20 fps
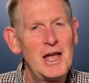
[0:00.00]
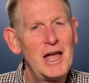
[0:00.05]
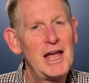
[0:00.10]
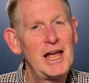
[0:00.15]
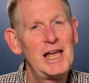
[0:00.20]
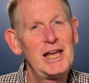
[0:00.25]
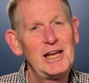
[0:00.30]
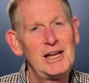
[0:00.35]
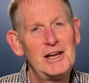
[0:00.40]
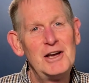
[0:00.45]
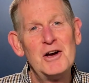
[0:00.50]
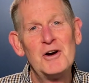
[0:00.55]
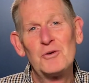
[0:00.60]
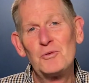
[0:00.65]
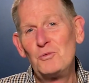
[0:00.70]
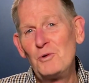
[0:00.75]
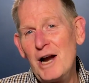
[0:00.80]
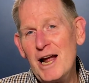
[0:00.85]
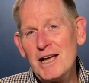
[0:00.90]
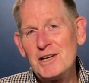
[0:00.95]
He
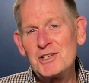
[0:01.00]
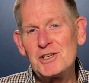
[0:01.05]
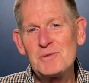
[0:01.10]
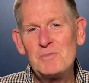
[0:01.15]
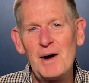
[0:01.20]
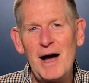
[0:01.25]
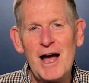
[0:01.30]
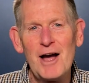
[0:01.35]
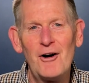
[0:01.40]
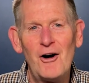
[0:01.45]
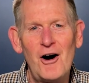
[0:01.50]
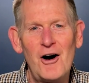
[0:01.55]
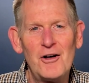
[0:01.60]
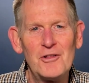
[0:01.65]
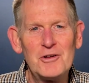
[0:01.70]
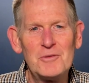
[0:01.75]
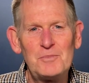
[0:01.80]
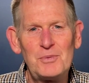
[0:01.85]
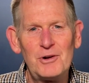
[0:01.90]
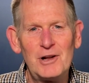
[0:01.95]
raced by all
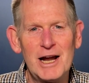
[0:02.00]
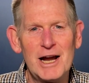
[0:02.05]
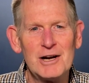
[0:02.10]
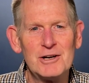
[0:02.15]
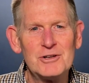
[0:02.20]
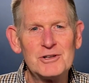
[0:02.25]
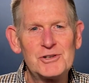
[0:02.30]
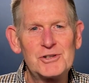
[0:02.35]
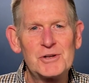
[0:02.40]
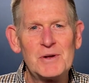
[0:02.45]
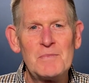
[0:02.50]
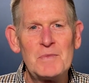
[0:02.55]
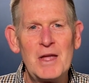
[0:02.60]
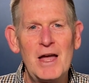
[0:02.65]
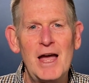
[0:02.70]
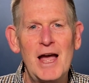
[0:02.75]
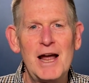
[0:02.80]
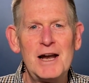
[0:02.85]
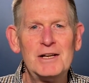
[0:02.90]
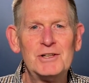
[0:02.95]
the players,
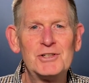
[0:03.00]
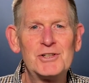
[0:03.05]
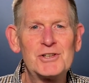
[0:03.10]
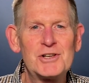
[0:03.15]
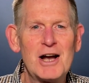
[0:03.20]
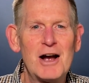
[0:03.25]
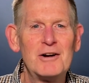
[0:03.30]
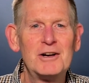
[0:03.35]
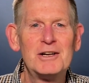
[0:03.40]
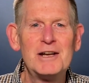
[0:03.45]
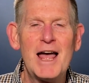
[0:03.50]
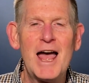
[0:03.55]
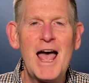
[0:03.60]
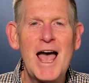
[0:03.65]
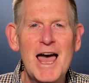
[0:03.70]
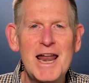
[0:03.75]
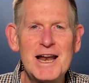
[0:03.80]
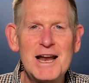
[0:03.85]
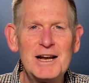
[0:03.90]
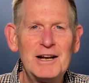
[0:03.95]
and he started
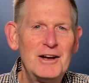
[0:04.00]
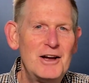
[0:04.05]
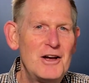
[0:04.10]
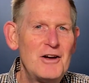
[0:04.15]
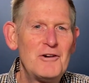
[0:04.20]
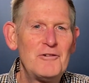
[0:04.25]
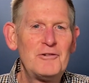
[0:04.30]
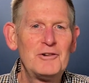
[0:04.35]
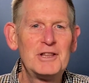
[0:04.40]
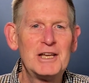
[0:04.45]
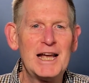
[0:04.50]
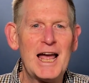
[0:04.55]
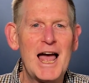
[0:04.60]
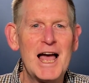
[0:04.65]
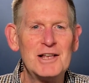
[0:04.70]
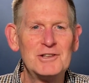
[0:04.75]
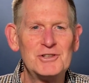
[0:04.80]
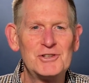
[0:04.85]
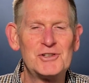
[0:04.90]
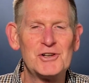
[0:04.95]
heading for the
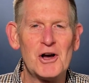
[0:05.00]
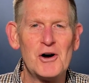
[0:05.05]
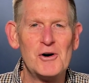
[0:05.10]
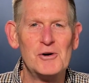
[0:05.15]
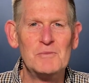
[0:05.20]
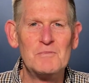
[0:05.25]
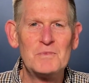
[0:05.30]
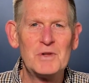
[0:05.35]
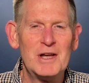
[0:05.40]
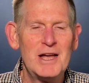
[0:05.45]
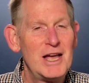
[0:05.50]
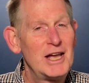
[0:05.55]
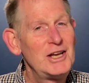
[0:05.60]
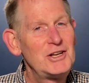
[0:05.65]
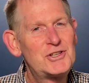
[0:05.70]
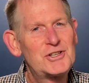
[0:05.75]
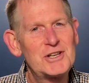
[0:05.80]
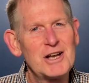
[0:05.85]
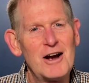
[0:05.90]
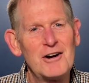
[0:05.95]
end zone. He
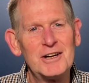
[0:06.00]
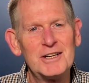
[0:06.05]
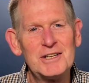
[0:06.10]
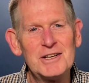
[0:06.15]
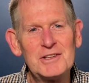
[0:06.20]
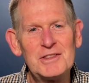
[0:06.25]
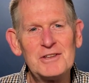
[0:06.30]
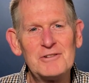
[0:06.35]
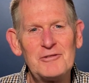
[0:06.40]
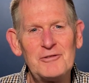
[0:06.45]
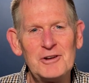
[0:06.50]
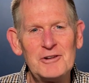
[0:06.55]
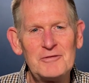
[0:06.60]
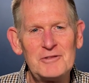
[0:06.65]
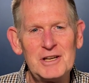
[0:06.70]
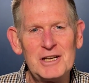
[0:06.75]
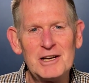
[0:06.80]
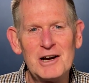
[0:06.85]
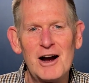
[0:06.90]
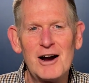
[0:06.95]
started at the
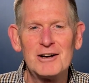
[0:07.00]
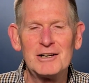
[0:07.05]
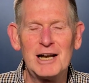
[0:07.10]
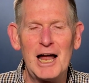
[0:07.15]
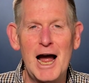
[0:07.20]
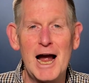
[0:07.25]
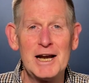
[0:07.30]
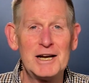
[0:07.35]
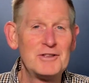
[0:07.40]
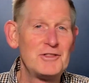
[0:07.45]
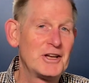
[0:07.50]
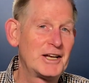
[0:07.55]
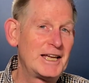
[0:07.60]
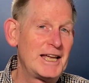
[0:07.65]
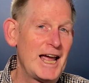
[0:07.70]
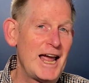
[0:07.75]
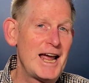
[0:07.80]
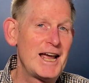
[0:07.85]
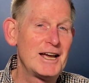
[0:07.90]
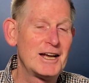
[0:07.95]
50 yard line, and
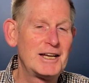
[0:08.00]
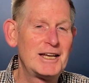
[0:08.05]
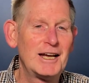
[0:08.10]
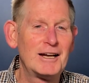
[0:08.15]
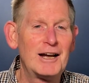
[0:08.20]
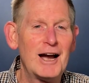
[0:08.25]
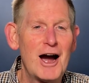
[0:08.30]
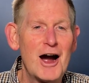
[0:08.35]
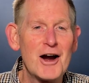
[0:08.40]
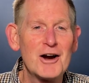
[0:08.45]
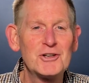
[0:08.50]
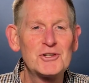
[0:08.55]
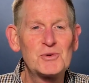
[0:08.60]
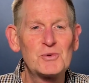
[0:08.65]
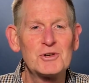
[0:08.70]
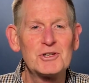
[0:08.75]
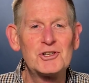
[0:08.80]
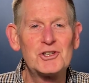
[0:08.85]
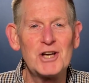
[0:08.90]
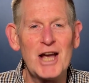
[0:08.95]
the guards
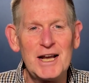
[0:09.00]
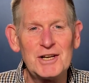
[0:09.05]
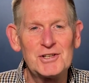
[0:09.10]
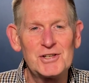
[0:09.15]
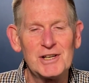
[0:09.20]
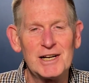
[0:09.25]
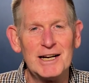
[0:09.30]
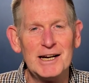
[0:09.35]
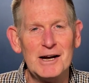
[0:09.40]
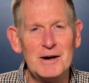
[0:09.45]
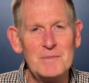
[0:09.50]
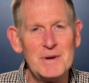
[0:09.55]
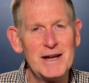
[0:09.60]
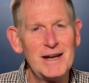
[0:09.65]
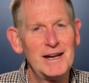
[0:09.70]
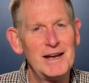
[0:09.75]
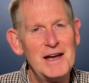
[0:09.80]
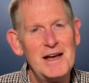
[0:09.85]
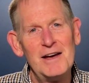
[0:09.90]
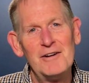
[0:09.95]
were chasing him.
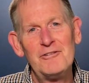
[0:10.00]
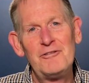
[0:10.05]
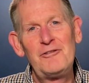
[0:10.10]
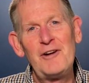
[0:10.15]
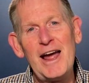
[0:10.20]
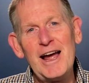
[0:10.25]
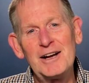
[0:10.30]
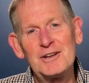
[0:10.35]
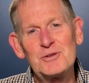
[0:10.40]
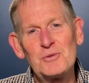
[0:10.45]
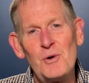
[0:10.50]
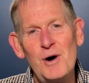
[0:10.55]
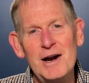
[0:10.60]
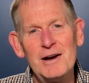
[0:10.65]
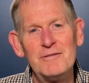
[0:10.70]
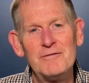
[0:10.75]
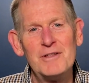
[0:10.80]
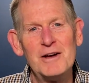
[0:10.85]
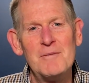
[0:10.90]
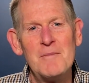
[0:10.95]
He faked one
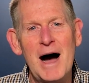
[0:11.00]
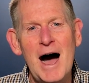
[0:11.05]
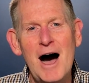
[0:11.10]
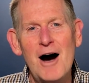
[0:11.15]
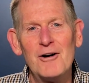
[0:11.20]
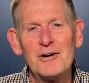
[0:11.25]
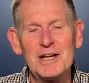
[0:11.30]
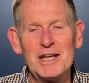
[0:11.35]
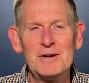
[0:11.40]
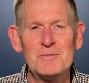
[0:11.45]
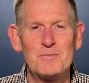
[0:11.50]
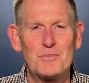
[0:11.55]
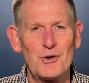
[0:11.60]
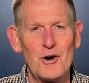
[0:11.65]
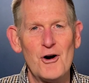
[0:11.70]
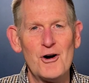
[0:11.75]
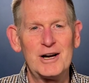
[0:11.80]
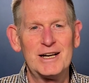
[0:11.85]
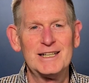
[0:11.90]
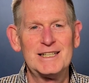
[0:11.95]
of them out, he
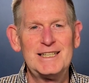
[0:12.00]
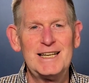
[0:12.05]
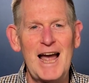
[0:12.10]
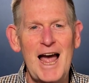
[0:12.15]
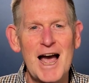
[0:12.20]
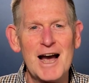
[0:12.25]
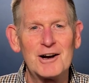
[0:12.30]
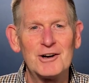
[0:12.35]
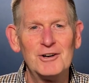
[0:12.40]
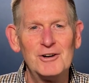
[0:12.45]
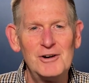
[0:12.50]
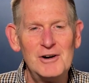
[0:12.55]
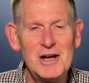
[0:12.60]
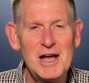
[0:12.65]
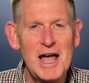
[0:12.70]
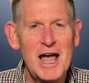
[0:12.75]
broke a tackle,